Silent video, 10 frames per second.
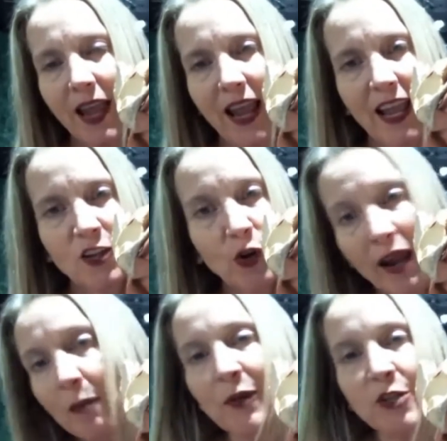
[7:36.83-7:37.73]
And you're
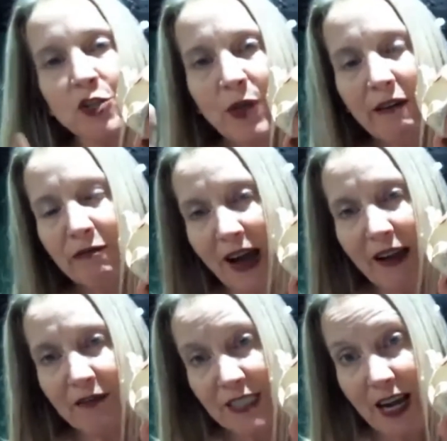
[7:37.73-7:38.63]
able to do that
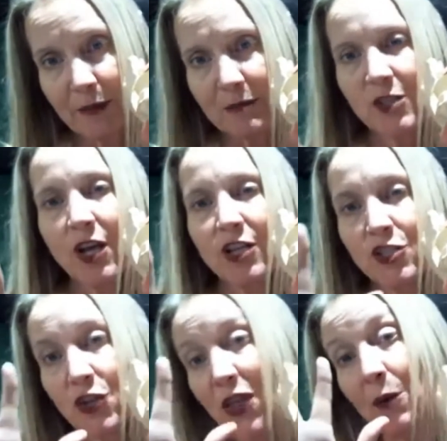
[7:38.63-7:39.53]
5 times.
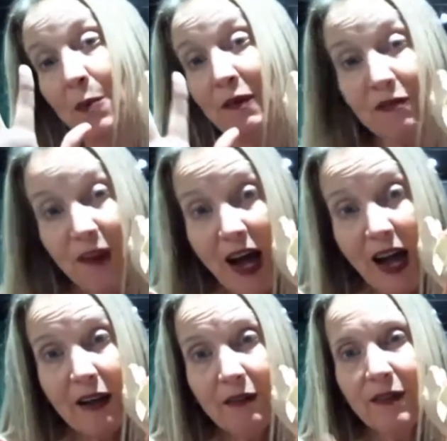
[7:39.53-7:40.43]
So that would be
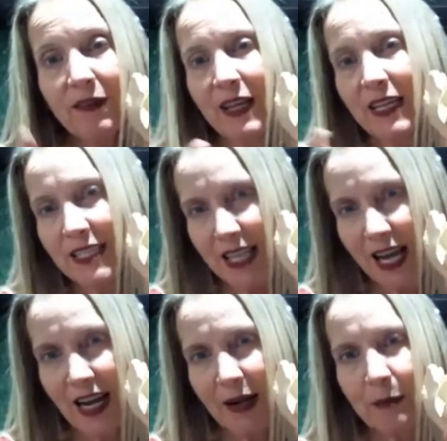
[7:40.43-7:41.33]
5
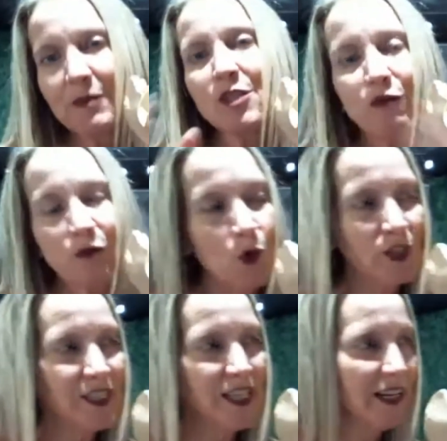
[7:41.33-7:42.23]
times 4
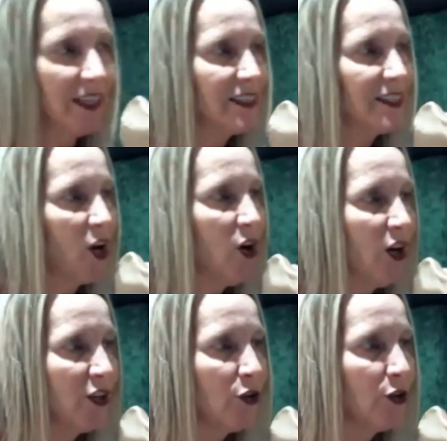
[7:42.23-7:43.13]
seconds
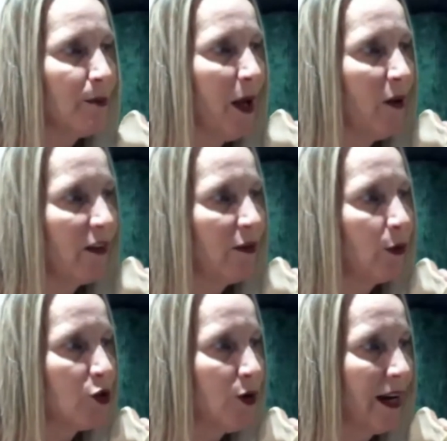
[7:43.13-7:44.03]
on your pelvic
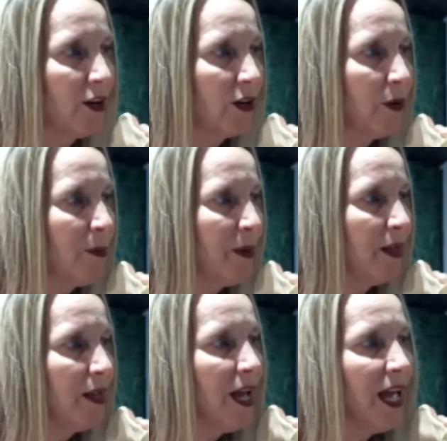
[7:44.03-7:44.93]
floor tracker. It would
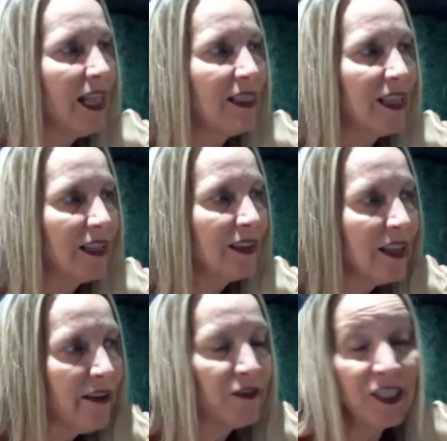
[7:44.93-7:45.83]
be, the
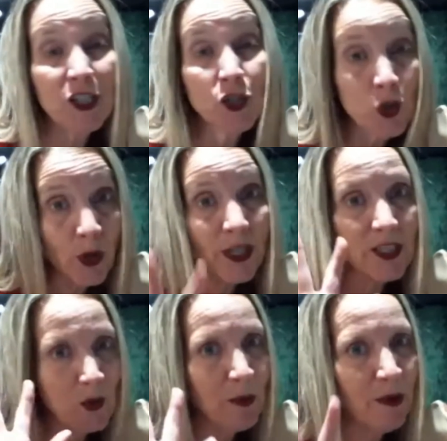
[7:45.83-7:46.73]
lift
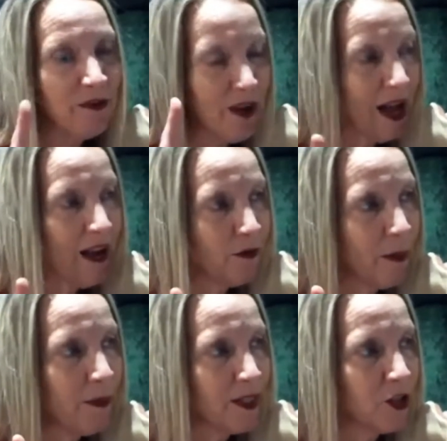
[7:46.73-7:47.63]
endurance would be 5
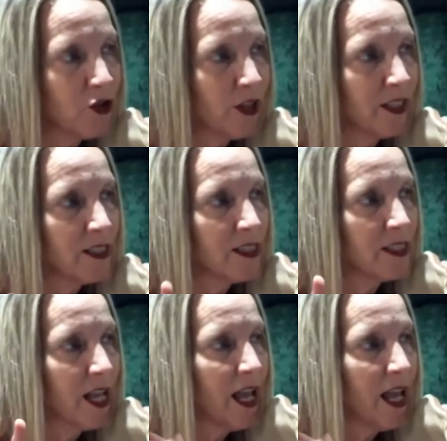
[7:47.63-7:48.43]
repetitions.